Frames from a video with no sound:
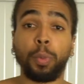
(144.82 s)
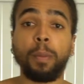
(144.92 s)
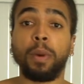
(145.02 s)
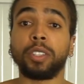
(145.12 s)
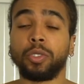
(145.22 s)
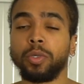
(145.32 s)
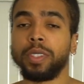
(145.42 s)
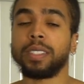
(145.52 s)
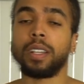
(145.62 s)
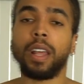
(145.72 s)
of muscles
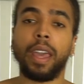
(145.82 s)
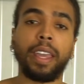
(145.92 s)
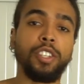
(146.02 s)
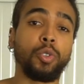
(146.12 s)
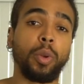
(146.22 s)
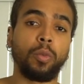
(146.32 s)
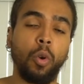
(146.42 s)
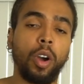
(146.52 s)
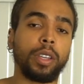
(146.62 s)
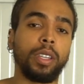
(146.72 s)
that's going to aid you in
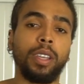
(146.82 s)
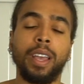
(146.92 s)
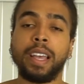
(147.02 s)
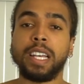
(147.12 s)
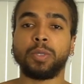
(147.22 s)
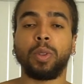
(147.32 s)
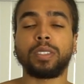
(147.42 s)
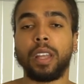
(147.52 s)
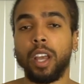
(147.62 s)
walking as well as to